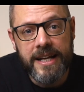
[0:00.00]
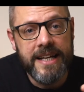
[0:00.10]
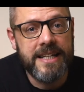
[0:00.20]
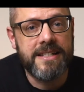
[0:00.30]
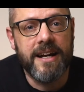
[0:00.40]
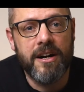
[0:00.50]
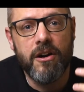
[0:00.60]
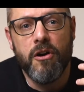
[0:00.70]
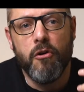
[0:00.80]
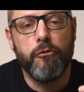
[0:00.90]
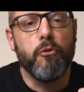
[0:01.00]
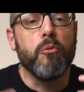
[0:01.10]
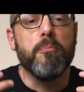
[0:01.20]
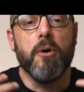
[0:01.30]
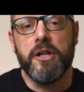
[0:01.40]
is their full
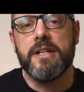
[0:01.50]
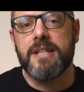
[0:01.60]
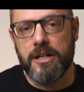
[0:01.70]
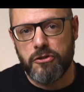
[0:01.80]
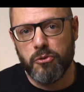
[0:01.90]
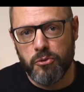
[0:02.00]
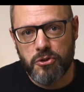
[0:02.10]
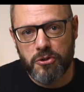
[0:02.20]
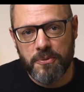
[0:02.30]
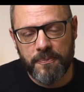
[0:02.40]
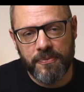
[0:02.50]
body tattoos.